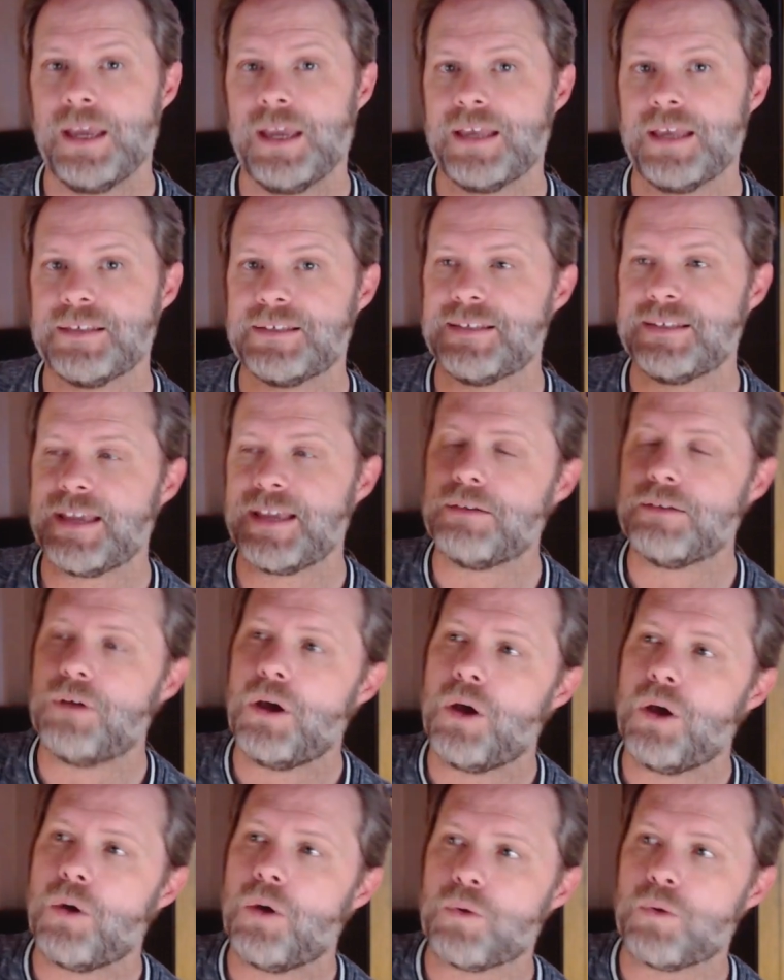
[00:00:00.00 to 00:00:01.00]
Instead,
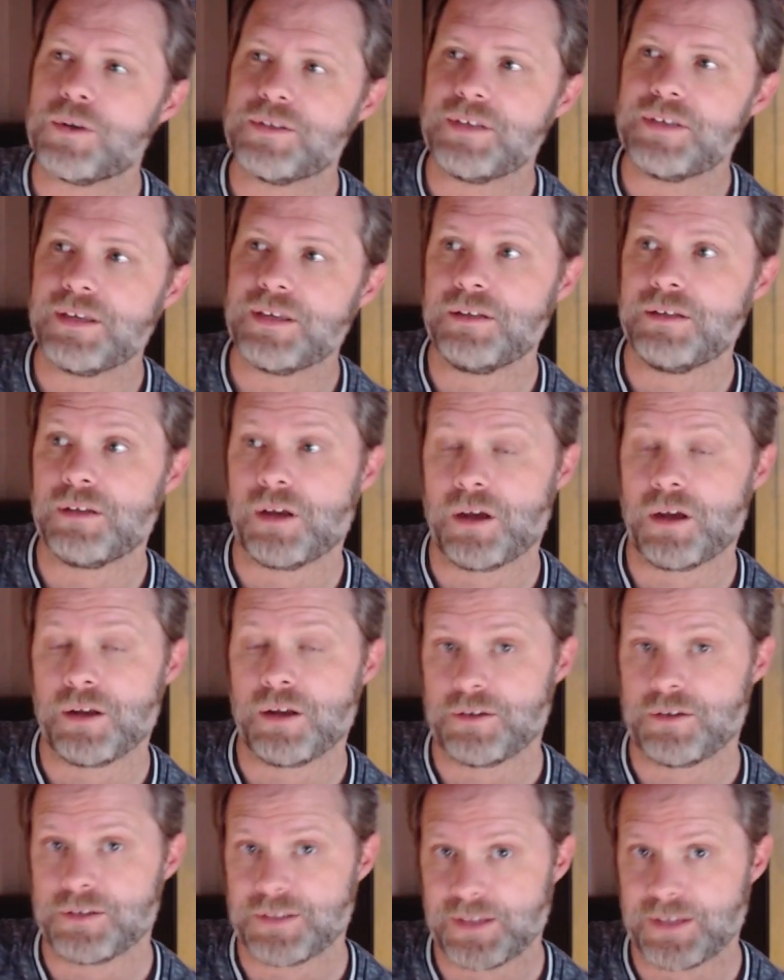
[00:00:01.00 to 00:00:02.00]
we're seeking to
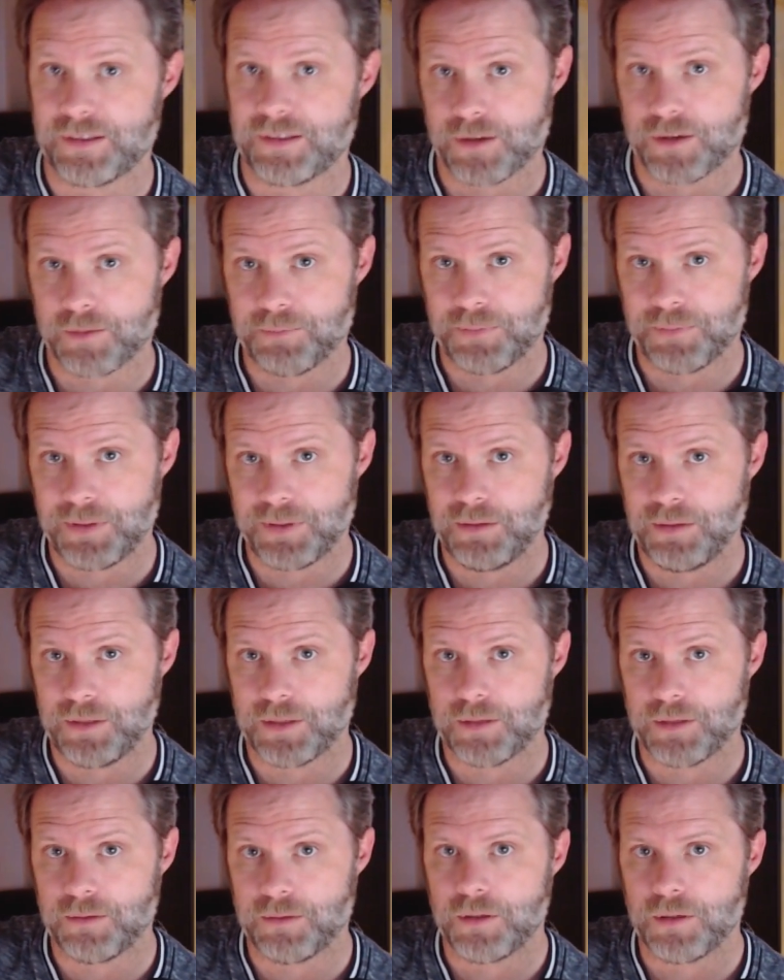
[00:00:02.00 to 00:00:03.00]
understand their
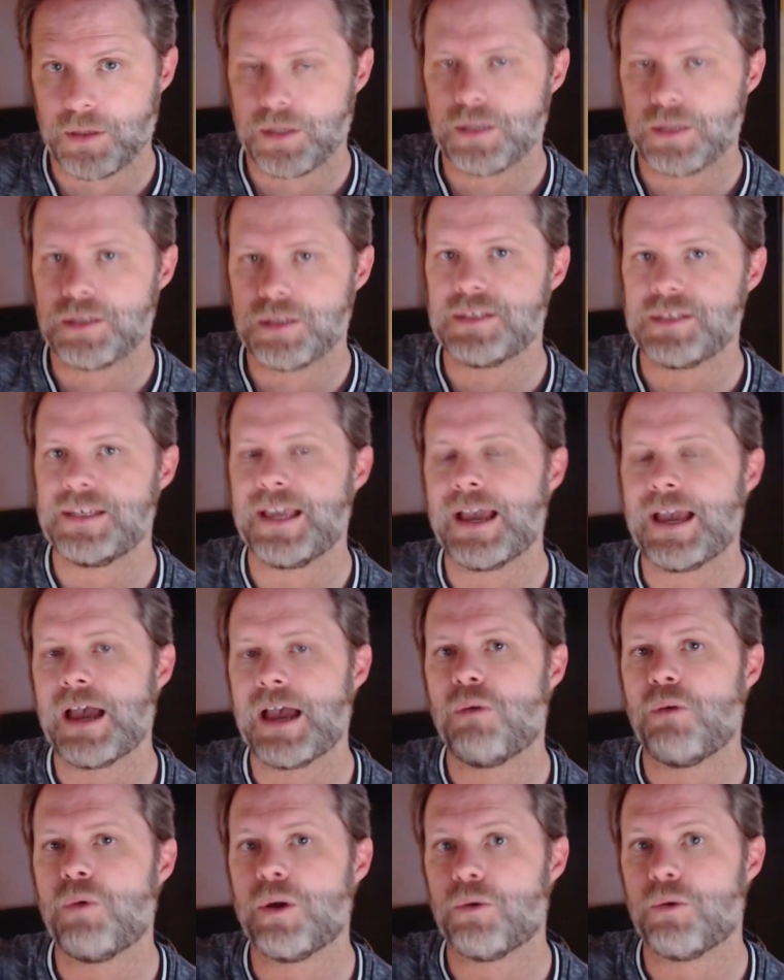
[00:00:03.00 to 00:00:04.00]
opinion to see
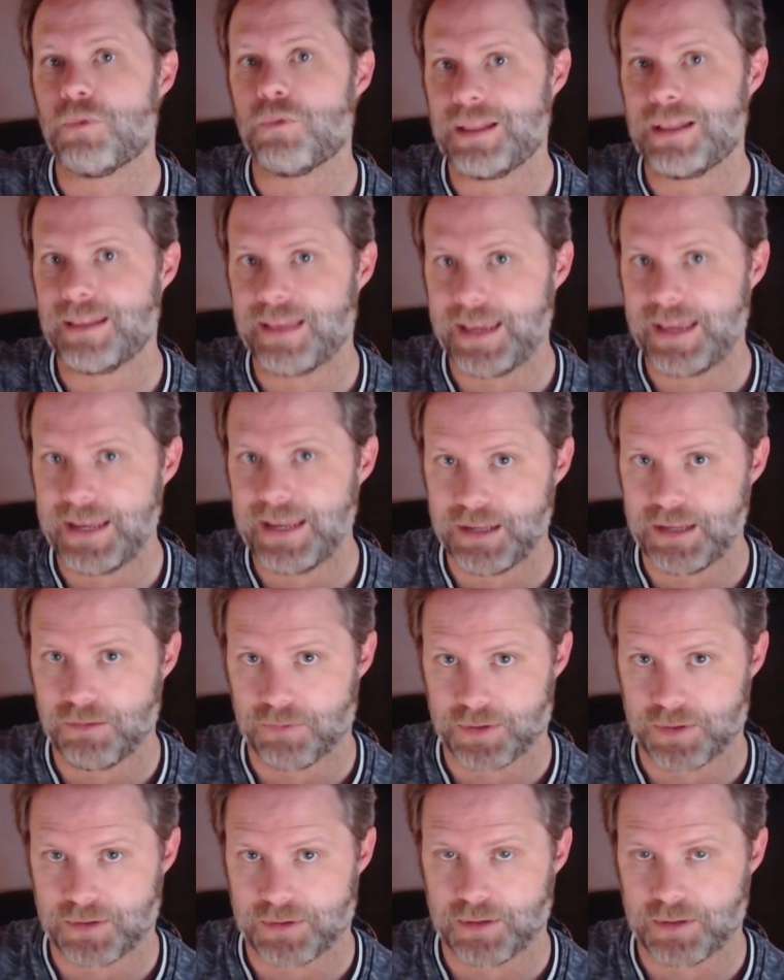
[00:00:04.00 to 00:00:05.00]
how we're relating
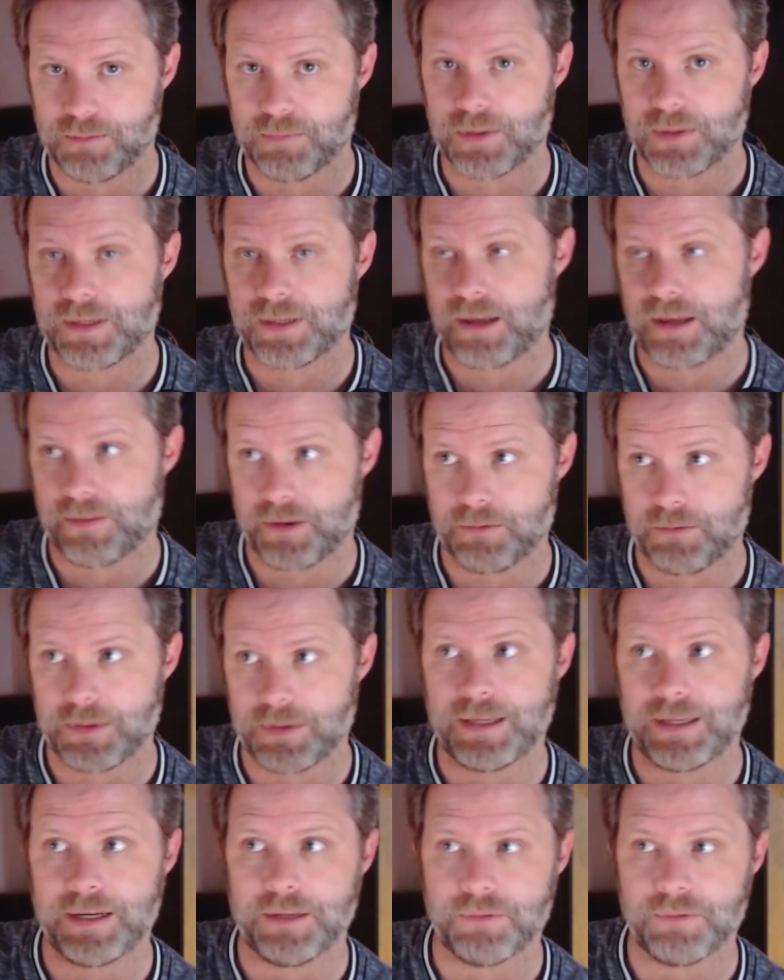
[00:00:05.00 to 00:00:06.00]
with them and how they're
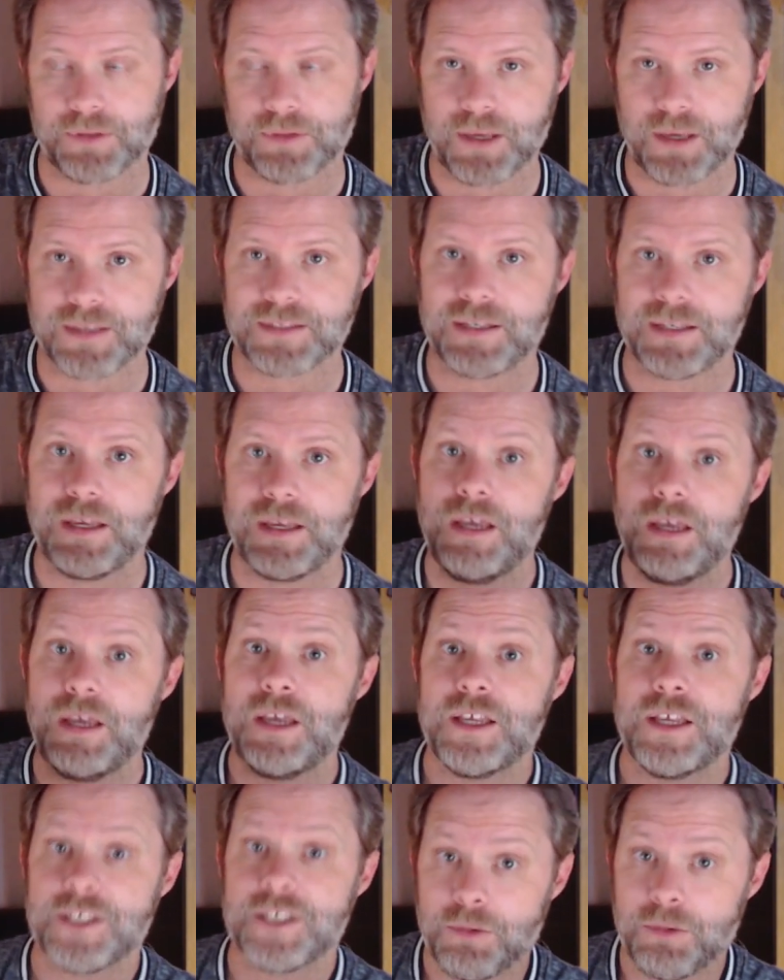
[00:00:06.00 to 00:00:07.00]
relating with us
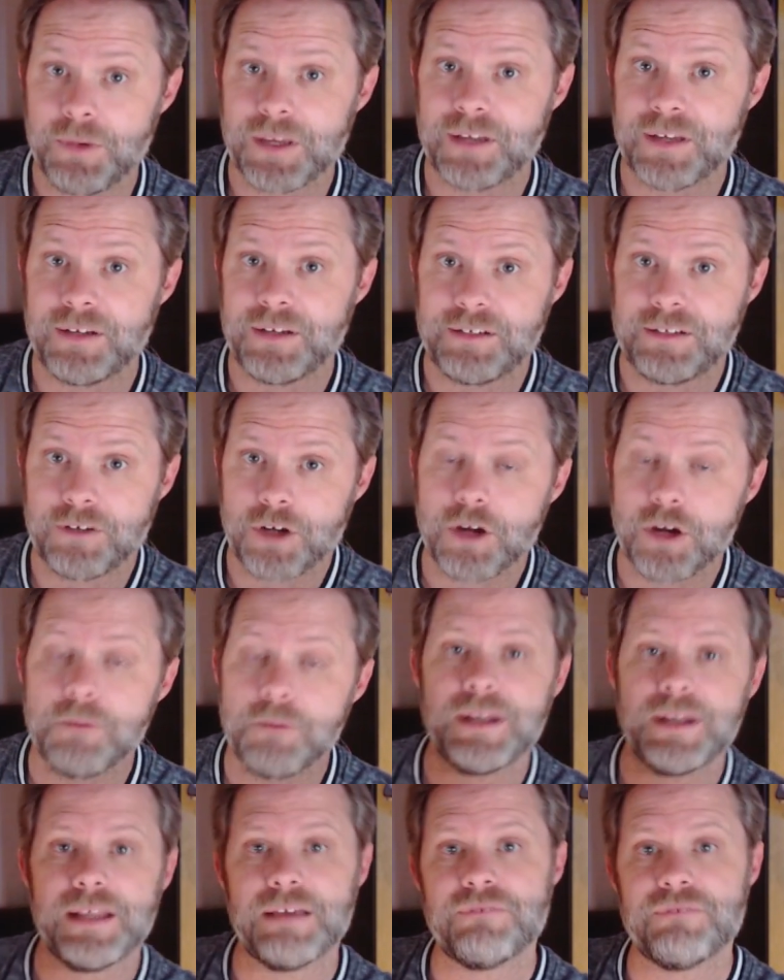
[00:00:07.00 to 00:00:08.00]
so we can
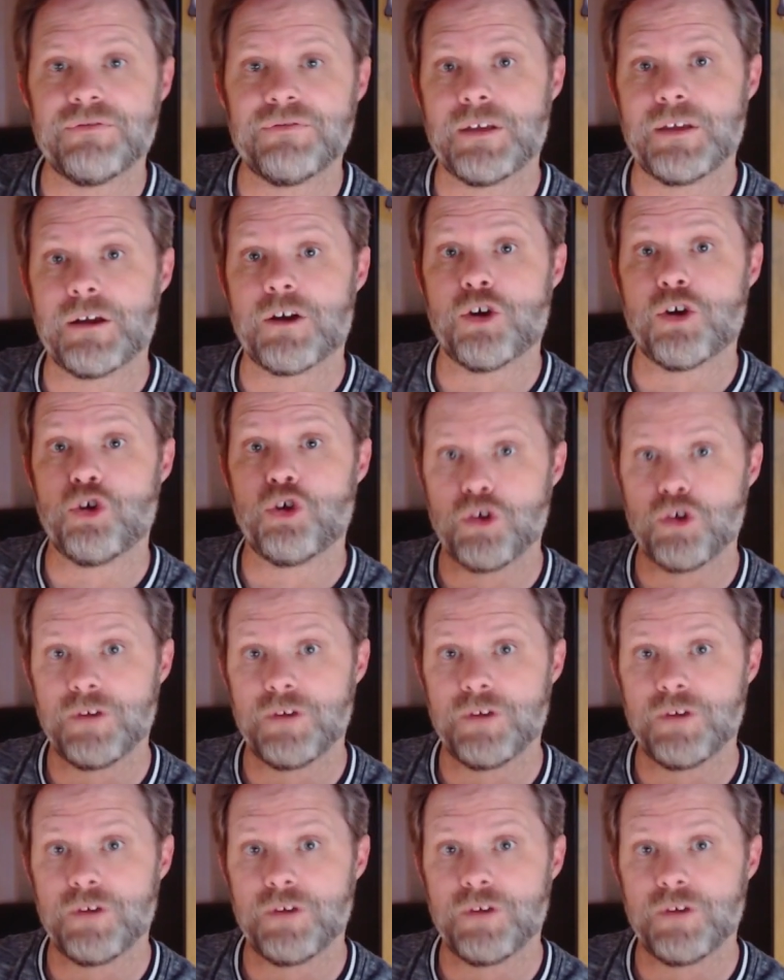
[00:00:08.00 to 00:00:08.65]
determine if they're a good